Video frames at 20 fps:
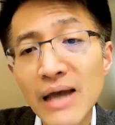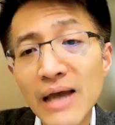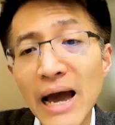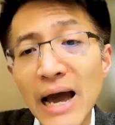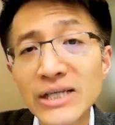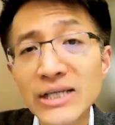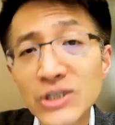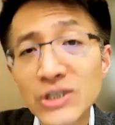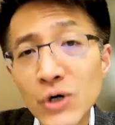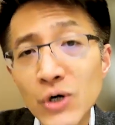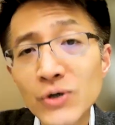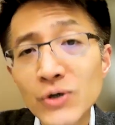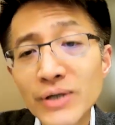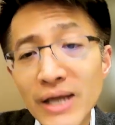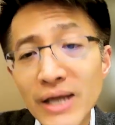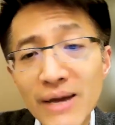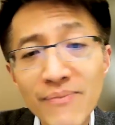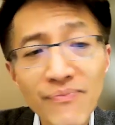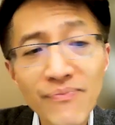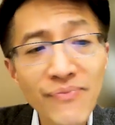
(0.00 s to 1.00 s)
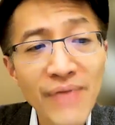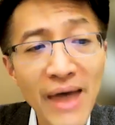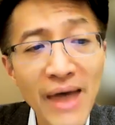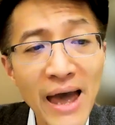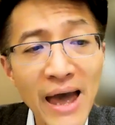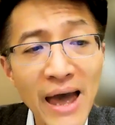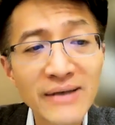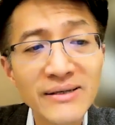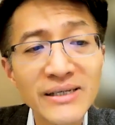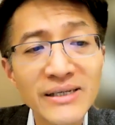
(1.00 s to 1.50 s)
I told them
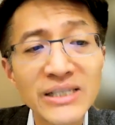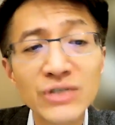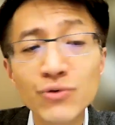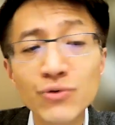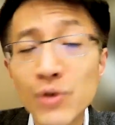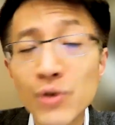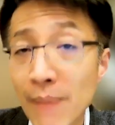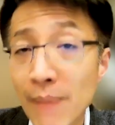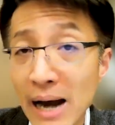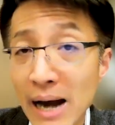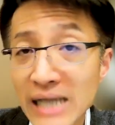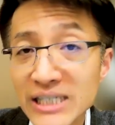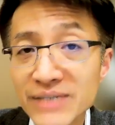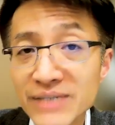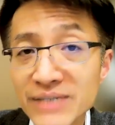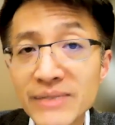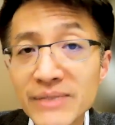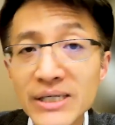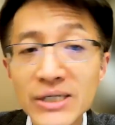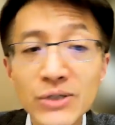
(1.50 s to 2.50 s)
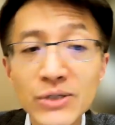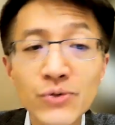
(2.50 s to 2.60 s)
that it reminds me